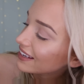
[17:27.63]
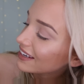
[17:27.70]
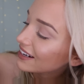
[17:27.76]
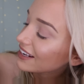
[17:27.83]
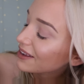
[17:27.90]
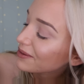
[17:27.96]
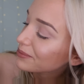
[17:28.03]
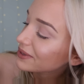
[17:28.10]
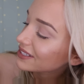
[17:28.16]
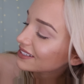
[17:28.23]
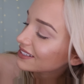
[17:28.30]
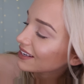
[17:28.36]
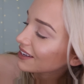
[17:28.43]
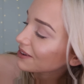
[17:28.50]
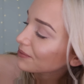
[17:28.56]
eat it up in
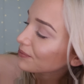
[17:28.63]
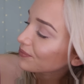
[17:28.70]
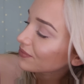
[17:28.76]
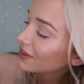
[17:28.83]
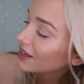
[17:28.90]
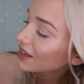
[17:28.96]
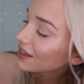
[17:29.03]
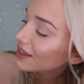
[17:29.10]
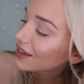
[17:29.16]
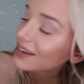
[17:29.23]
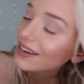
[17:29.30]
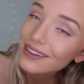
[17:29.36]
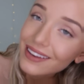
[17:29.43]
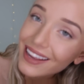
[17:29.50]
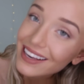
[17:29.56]

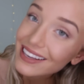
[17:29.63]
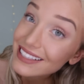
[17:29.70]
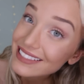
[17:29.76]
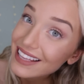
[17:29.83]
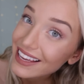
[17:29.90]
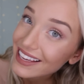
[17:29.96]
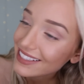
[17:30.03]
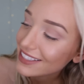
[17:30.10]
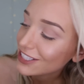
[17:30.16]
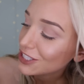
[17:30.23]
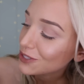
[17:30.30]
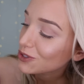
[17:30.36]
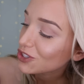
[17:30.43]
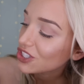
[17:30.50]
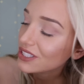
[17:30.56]
90
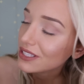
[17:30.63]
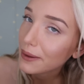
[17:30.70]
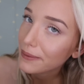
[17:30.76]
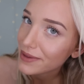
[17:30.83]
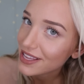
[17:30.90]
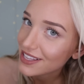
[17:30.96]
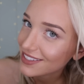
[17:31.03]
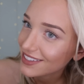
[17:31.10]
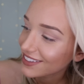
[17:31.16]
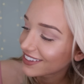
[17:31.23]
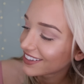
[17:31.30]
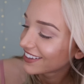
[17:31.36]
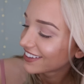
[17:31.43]
seconds, which is amazing.